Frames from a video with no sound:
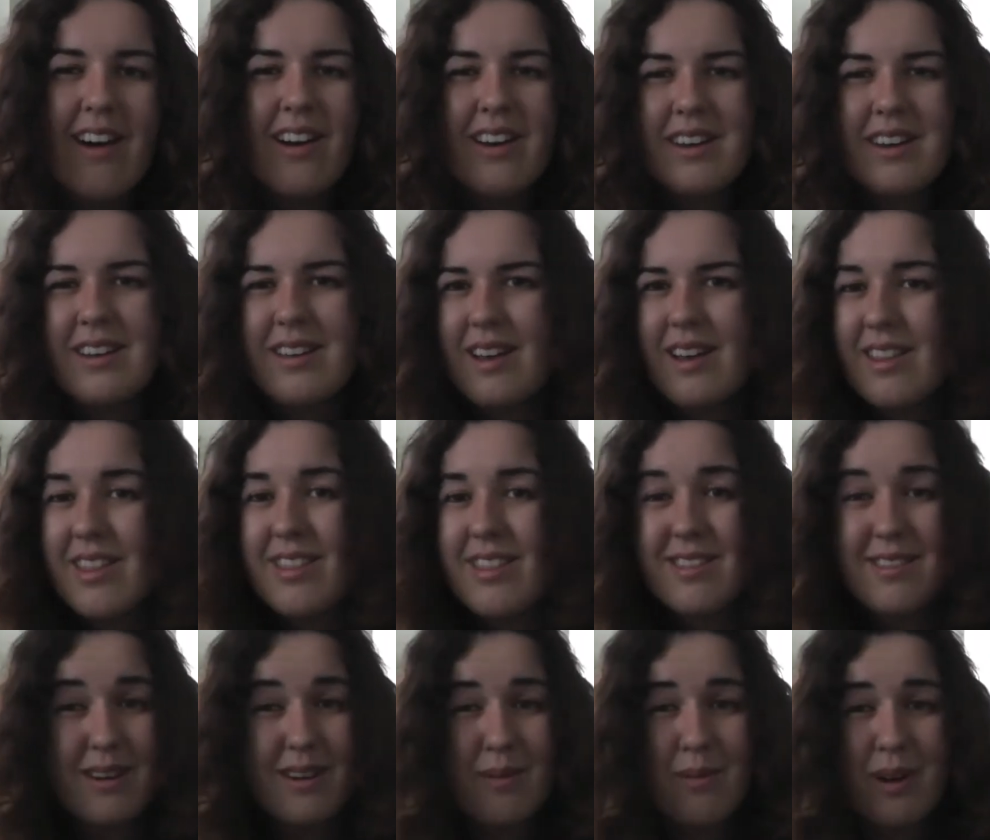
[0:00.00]
I
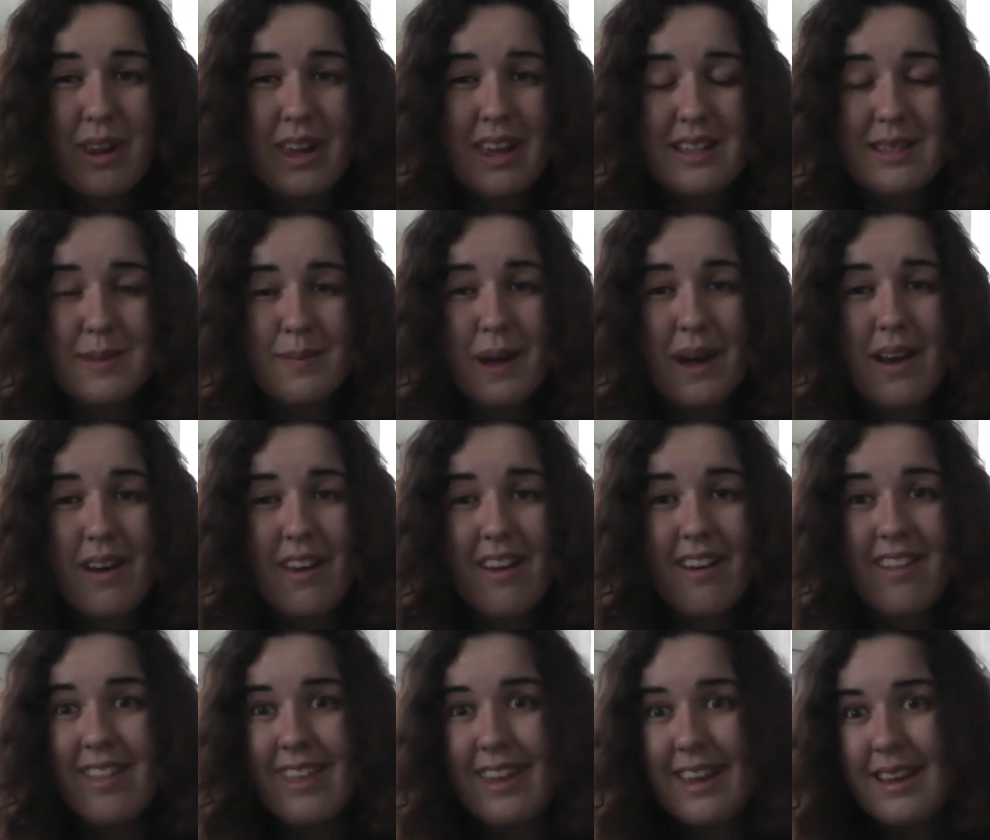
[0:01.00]
don't know what it is about
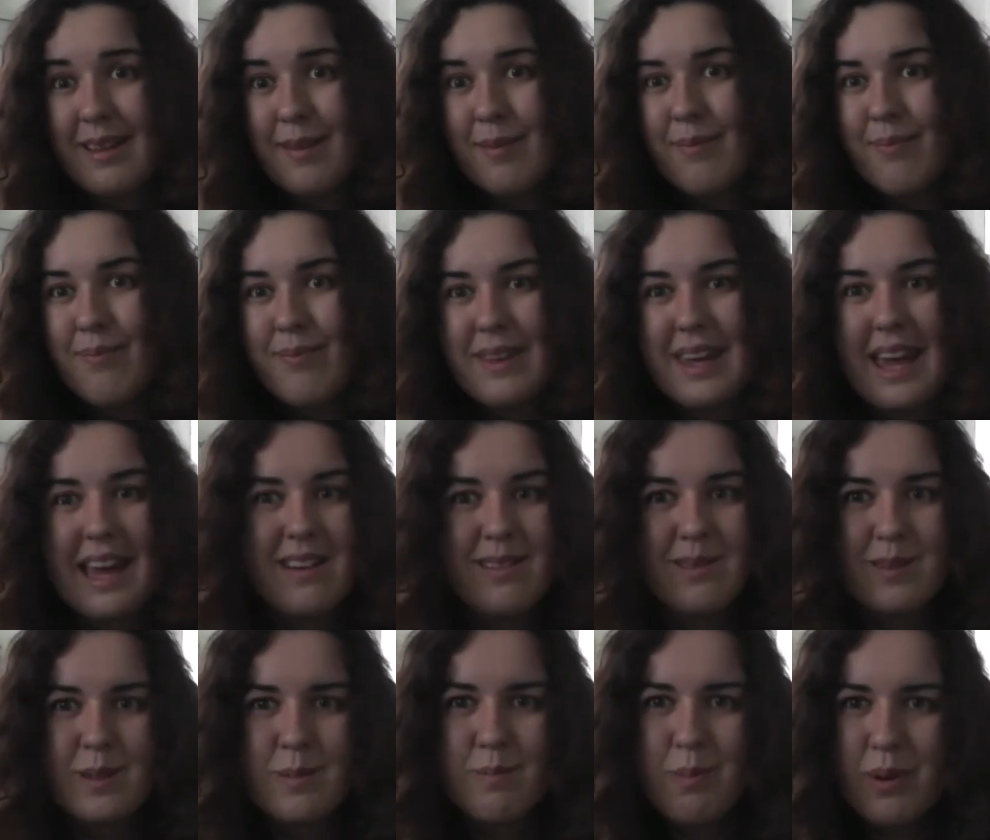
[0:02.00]
it. I think
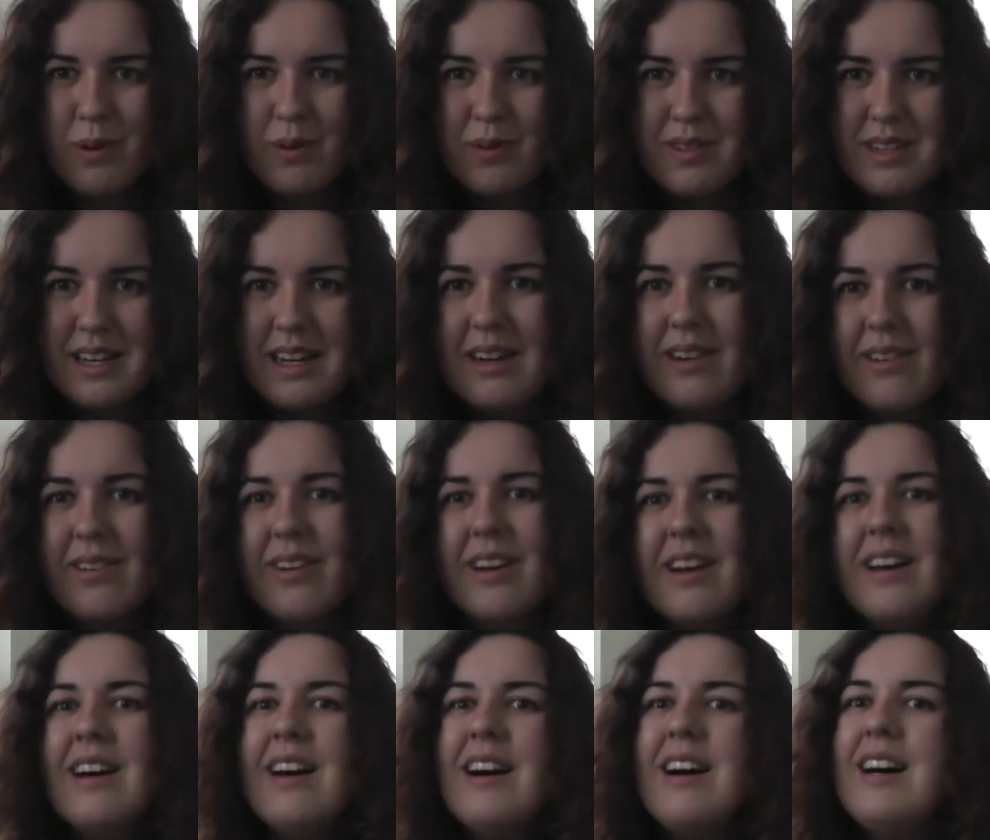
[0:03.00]
getting spooked out,
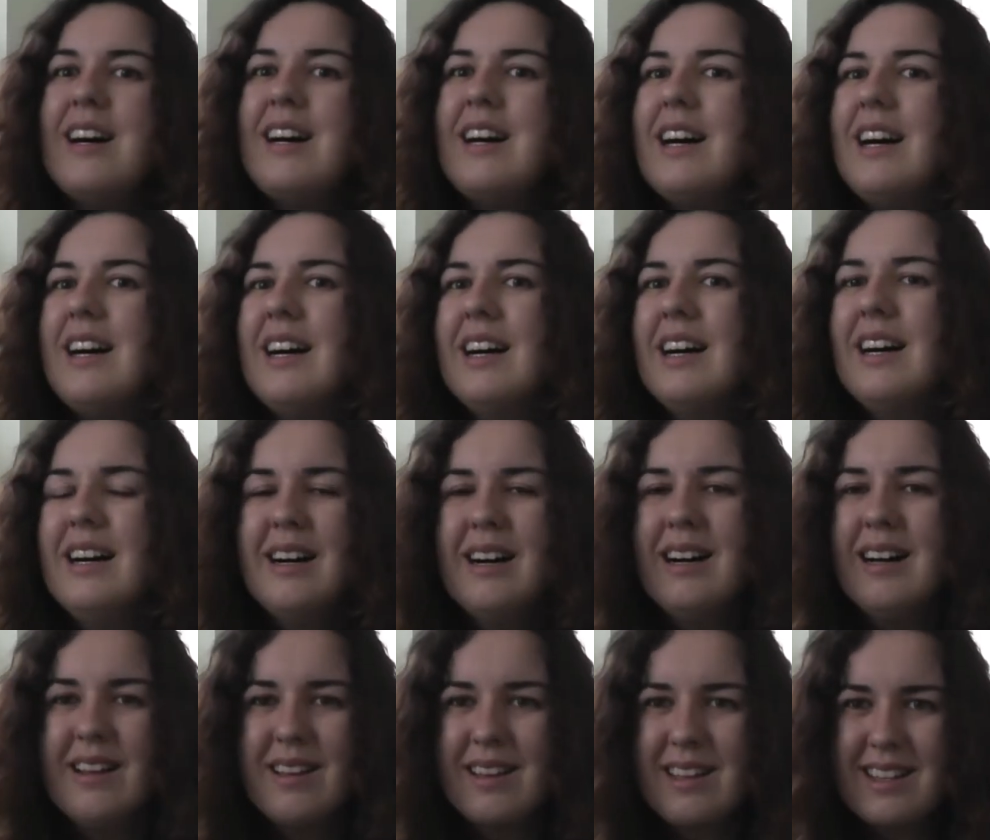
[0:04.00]

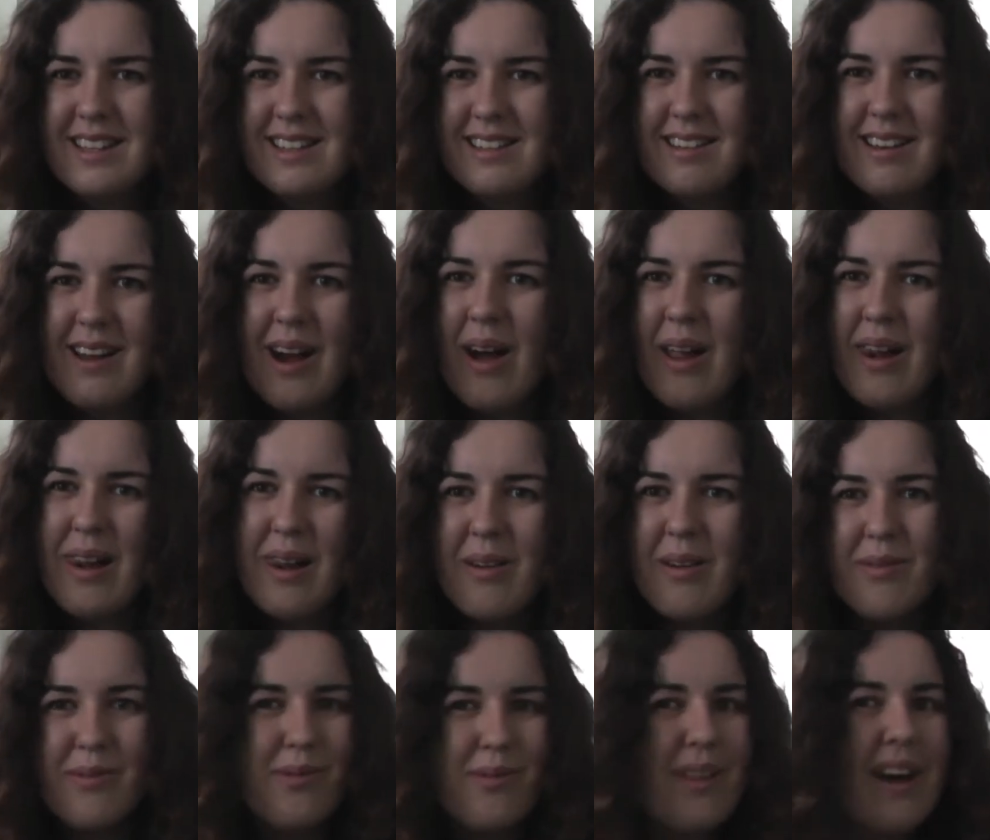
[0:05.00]
because I
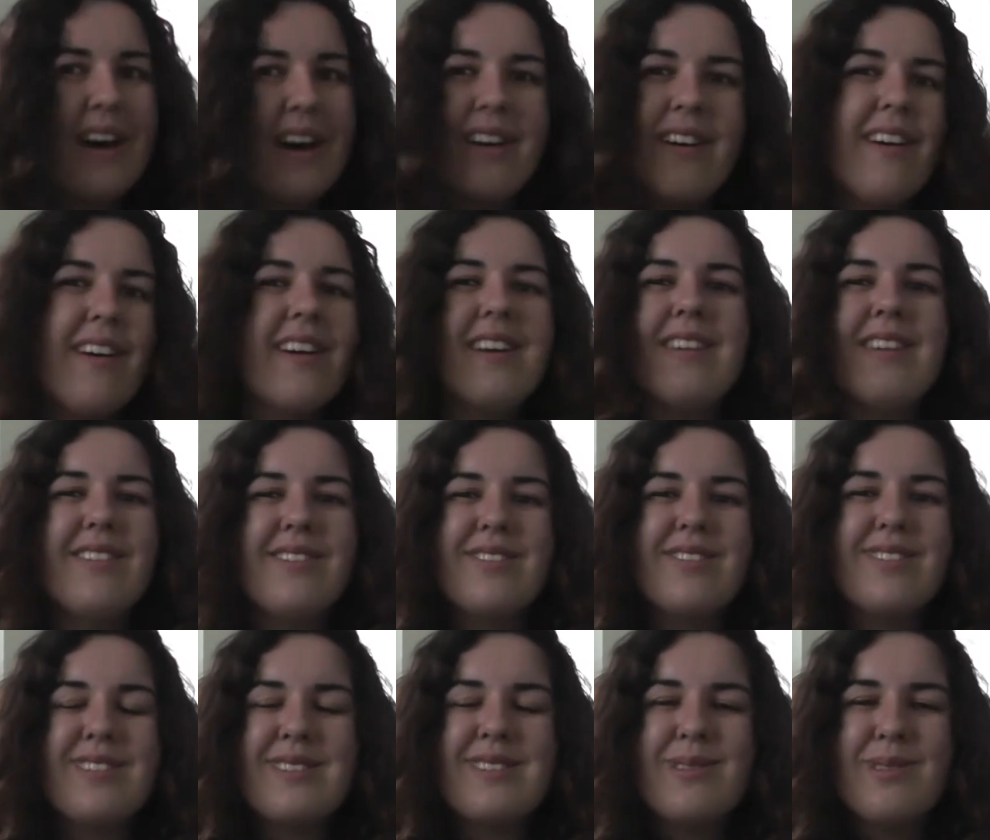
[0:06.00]
love all that kind of
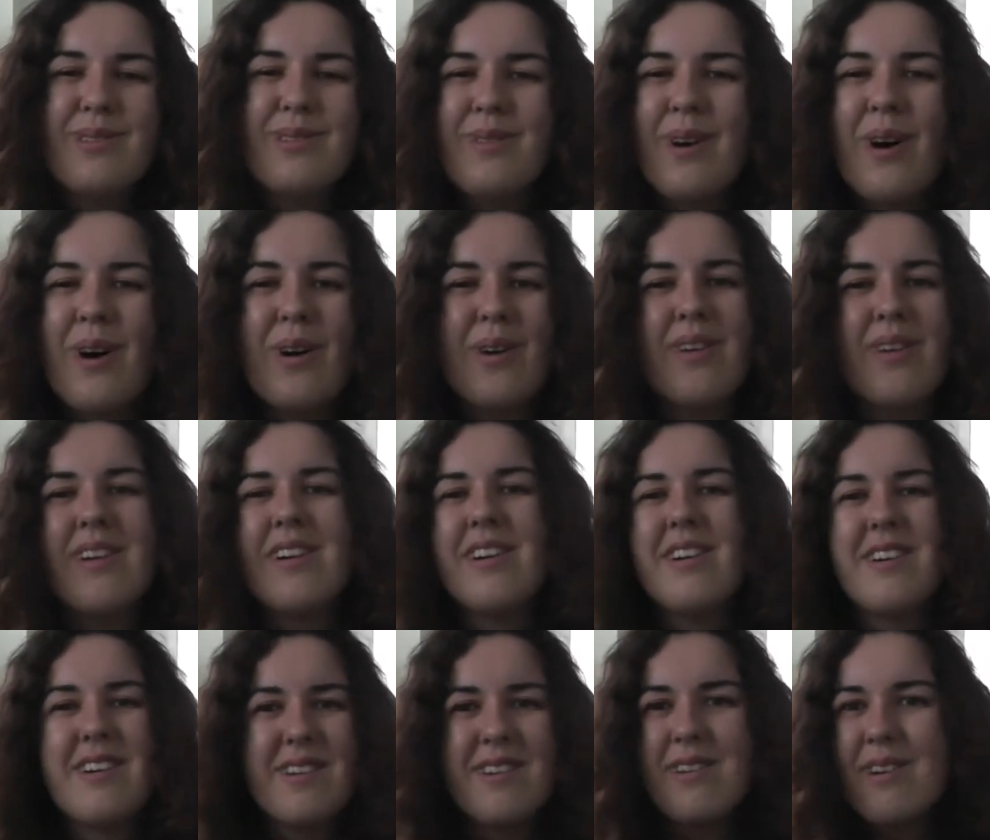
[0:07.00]
sort of
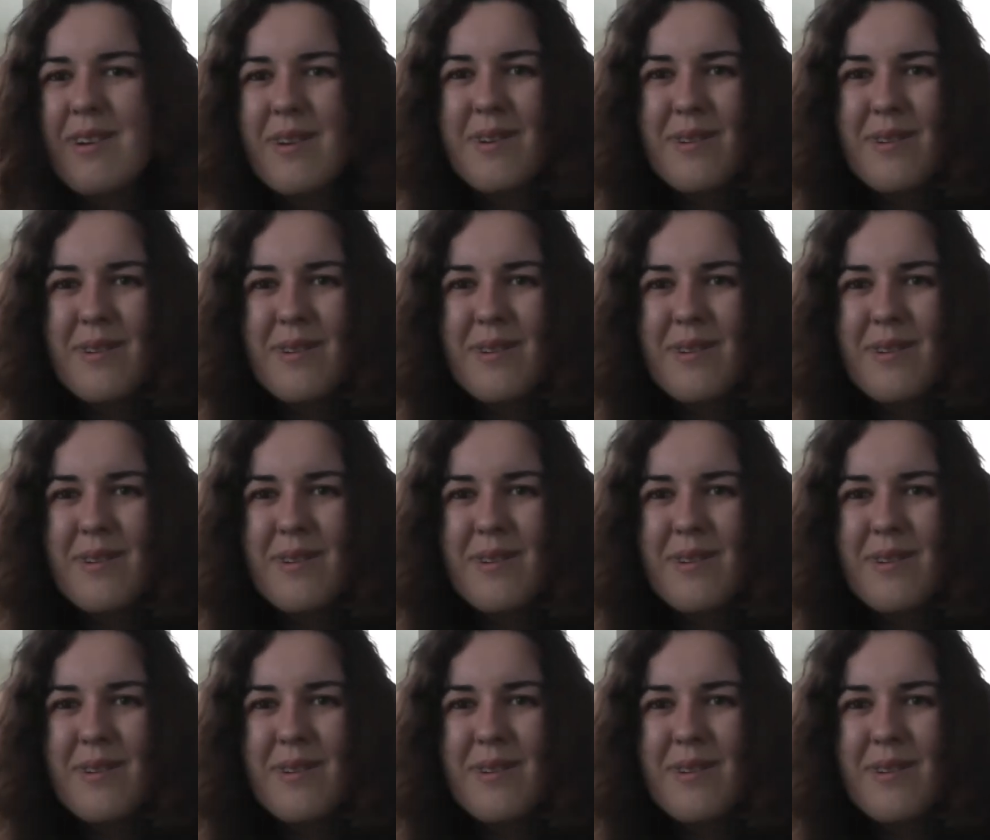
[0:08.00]
horror,